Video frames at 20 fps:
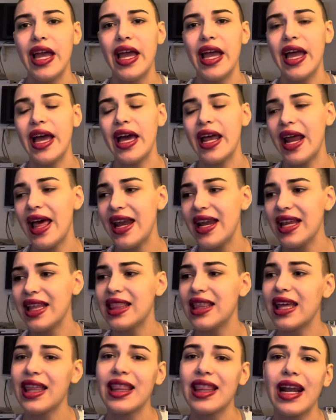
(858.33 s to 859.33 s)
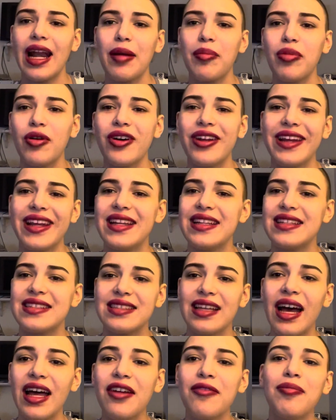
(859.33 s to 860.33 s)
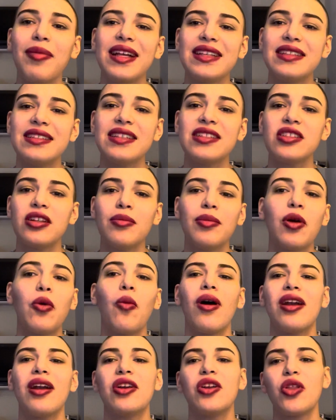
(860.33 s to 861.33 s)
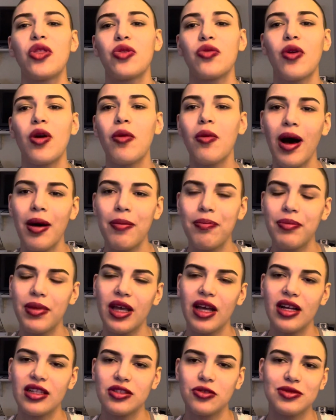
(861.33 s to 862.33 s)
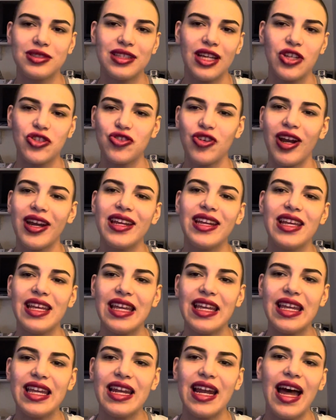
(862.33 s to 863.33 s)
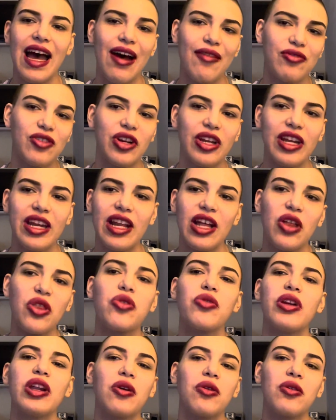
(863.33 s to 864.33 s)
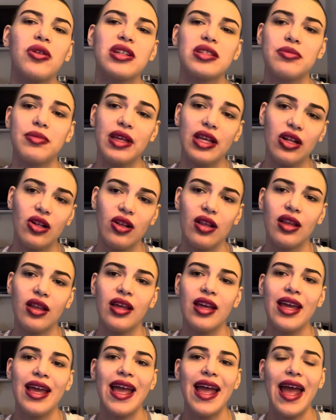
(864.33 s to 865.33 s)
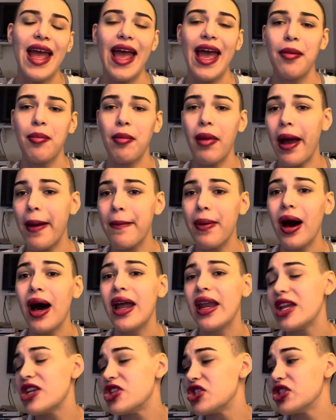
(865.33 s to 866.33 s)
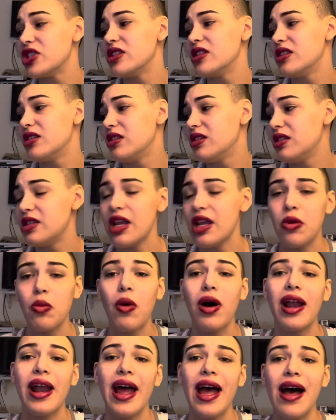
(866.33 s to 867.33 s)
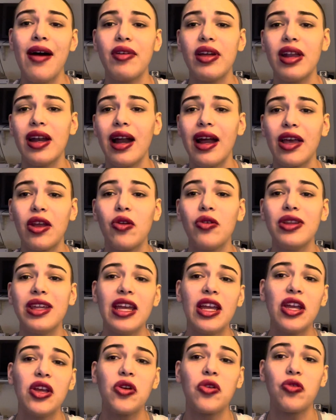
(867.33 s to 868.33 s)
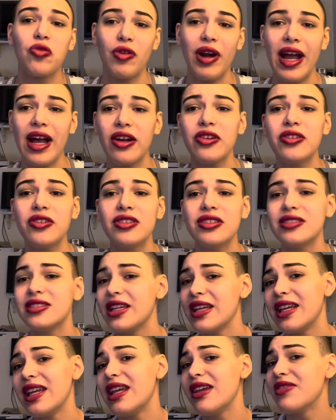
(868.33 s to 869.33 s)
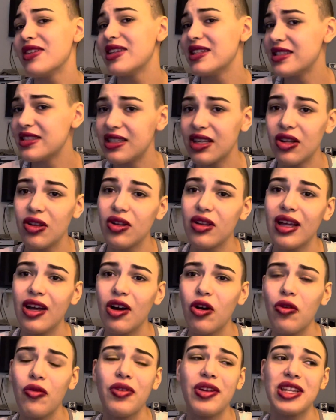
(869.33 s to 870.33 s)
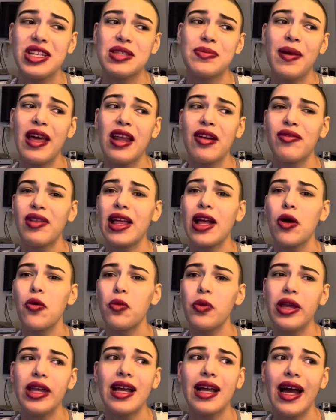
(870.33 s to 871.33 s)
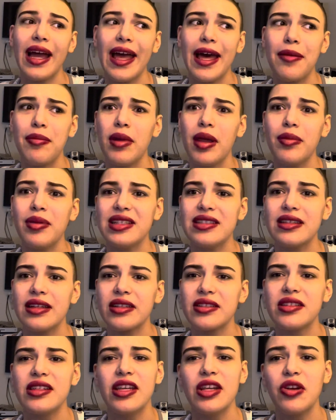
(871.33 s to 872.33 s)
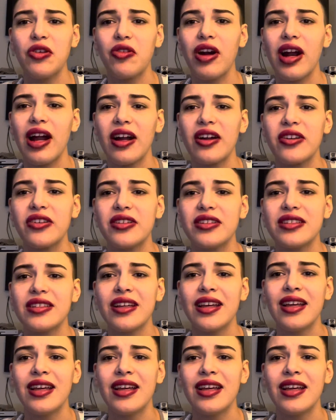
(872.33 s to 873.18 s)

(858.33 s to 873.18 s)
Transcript: And anything that I put inside of my system, it wanted to throw up because it was like trying to eat after eating a 3-course meal, and my body just didn't want to have it. I could only eat crackers, and even still, over the span of like a week, I had maybe 16 crackers.